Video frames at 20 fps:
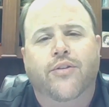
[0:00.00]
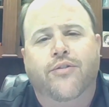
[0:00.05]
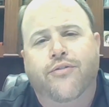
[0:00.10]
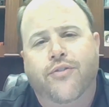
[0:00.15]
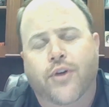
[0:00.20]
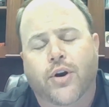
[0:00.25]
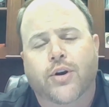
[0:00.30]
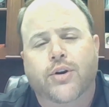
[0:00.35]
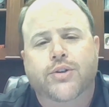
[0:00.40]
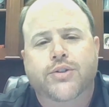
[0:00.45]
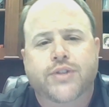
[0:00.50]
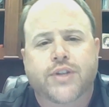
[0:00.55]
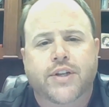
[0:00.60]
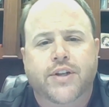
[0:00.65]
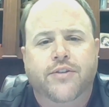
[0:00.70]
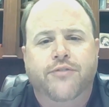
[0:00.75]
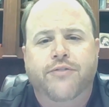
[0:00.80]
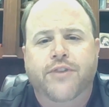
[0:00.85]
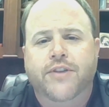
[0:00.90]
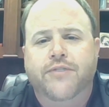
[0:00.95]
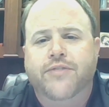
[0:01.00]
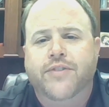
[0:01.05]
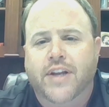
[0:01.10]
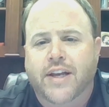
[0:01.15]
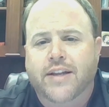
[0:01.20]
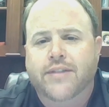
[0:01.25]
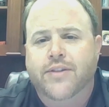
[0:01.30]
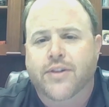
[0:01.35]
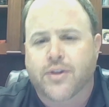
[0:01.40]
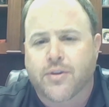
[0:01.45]
1st and the
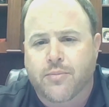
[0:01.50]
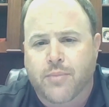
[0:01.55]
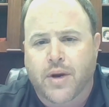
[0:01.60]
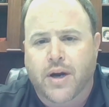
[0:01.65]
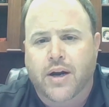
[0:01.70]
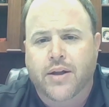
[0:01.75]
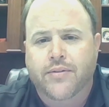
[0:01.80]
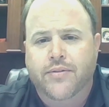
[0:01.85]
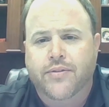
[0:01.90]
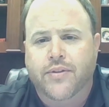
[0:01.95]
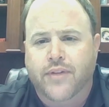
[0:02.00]
15th of the month,